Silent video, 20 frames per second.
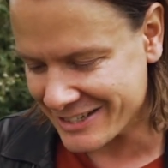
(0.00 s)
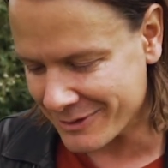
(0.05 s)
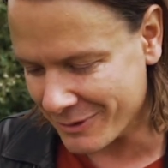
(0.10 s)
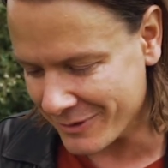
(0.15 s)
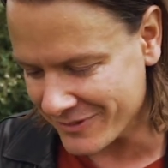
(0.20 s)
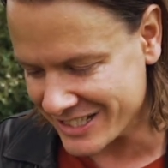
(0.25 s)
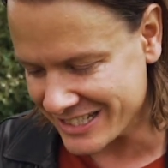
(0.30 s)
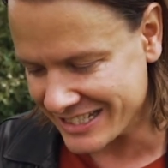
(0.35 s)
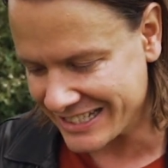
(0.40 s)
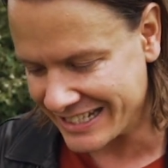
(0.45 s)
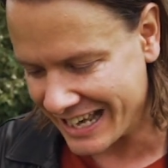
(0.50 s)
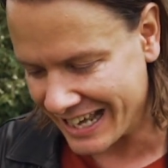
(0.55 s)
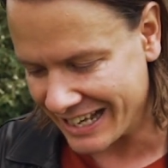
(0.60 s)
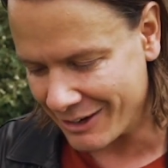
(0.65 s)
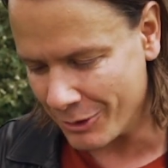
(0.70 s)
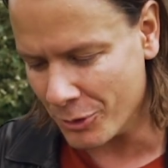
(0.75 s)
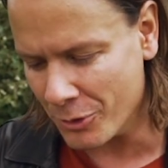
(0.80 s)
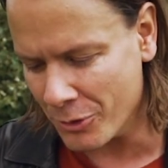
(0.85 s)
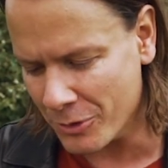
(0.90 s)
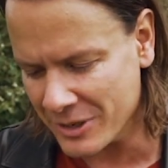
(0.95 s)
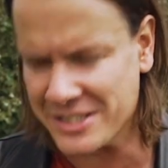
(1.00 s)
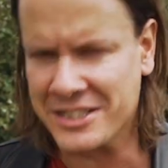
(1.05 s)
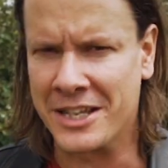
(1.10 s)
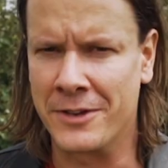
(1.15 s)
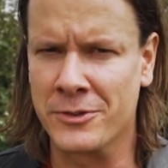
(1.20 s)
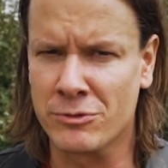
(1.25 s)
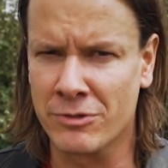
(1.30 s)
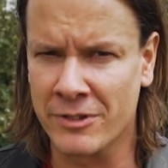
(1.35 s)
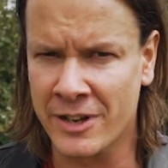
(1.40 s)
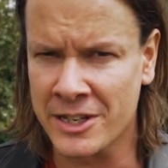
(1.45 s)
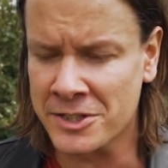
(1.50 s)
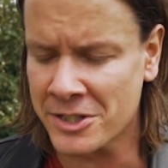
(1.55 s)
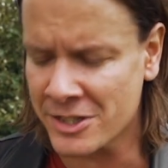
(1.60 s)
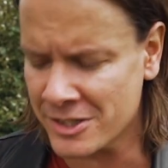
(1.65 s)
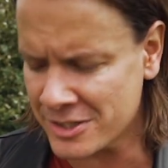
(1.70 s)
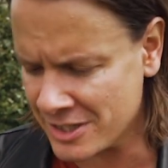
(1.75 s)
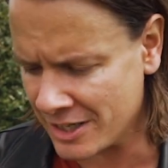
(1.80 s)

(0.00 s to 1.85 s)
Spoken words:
so obviously that always gives Revenge of the